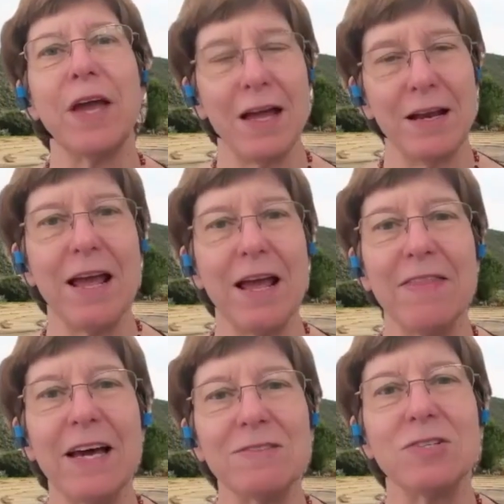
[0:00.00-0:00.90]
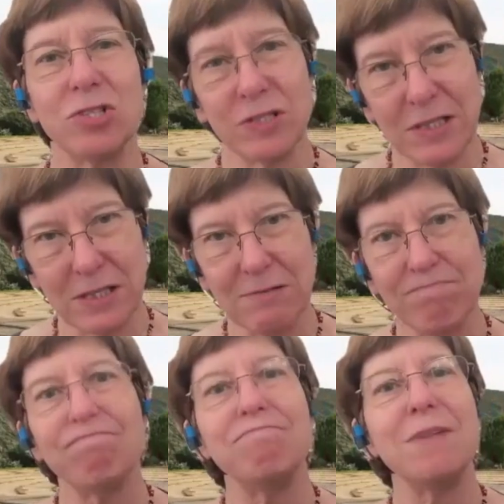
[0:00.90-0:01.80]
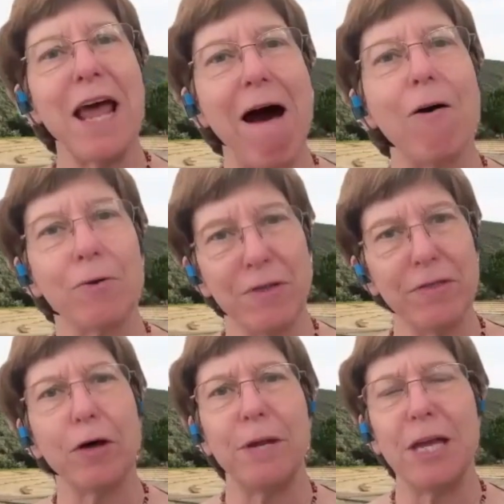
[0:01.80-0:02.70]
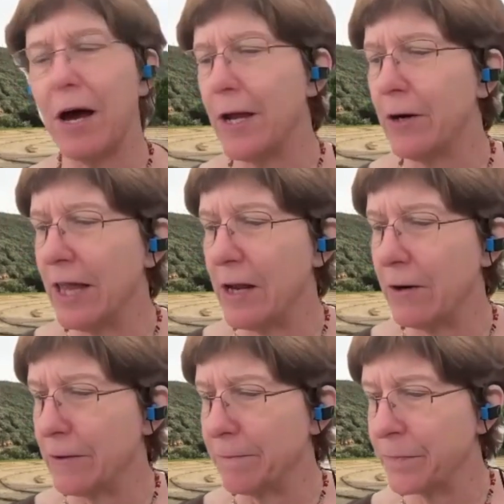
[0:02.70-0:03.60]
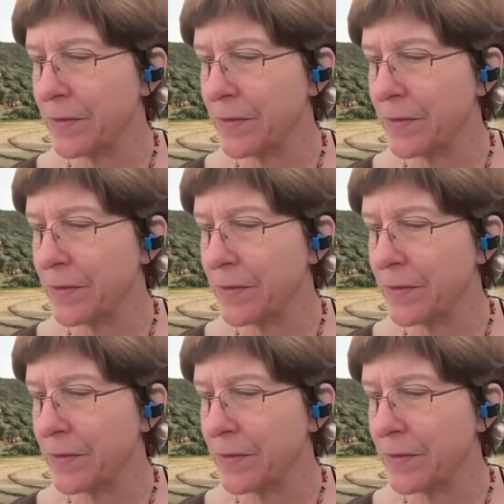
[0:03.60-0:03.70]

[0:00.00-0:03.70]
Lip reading: And that's just now. They'll be higher later.